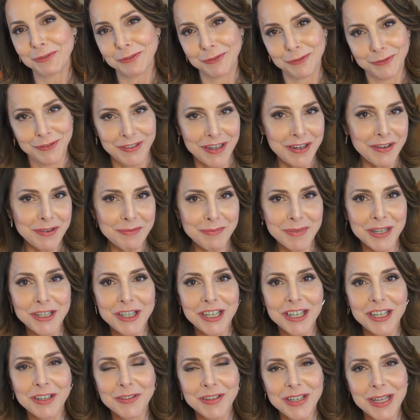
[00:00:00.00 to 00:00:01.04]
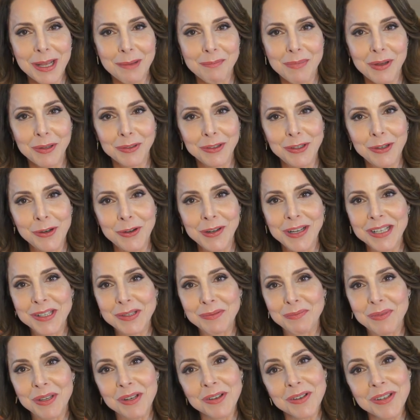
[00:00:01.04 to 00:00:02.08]
very much hearing about your
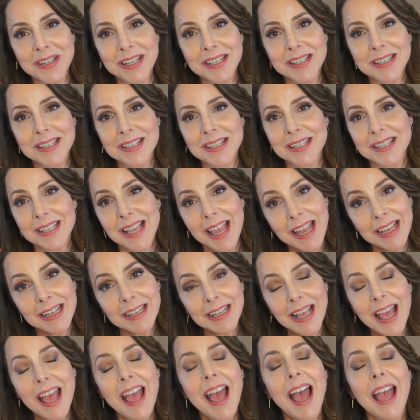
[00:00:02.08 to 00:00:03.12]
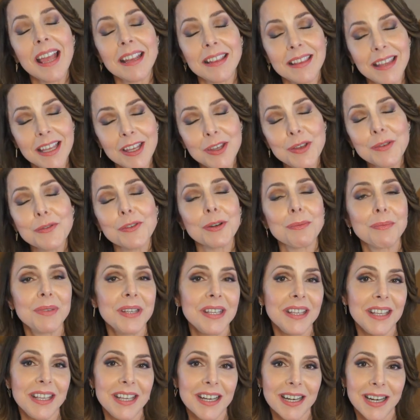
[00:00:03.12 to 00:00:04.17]
experiences, and I thank you for
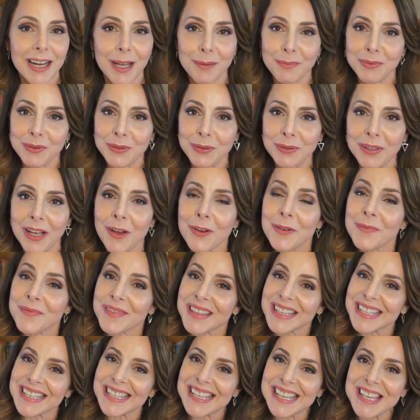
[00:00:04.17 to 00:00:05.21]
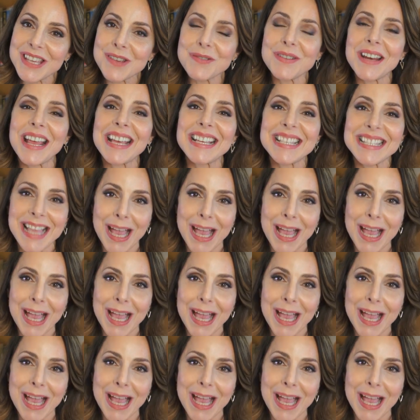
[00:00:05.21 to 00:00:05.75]
being here up to now. See you next